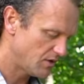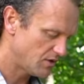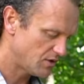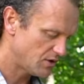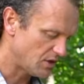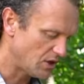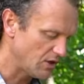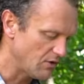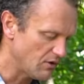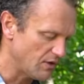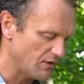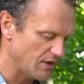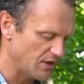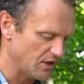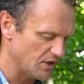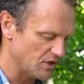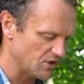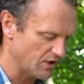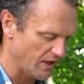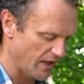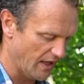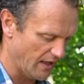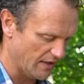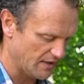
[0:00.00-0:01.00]
2 of the
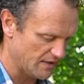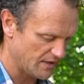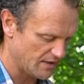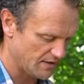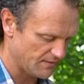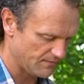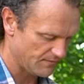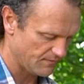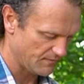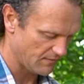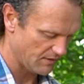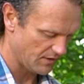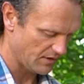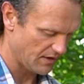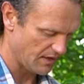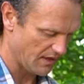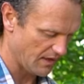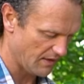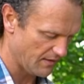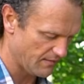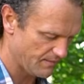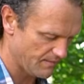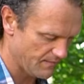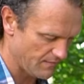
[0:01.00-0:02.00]
strands,
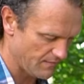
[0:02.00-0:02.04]
okay,